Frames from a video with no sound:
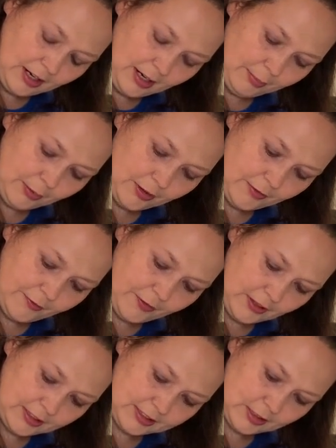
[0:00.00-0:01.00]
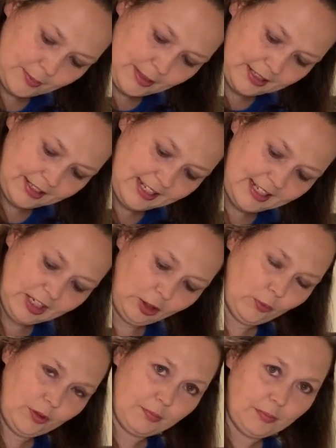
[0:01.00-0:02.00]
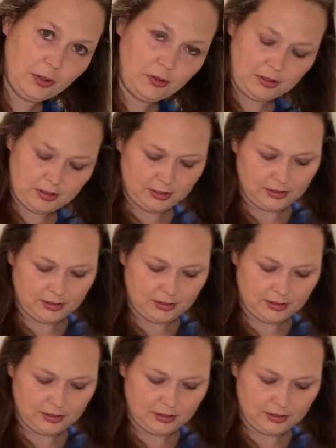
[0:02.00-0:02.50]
I'm gonna fill it to about here with milk.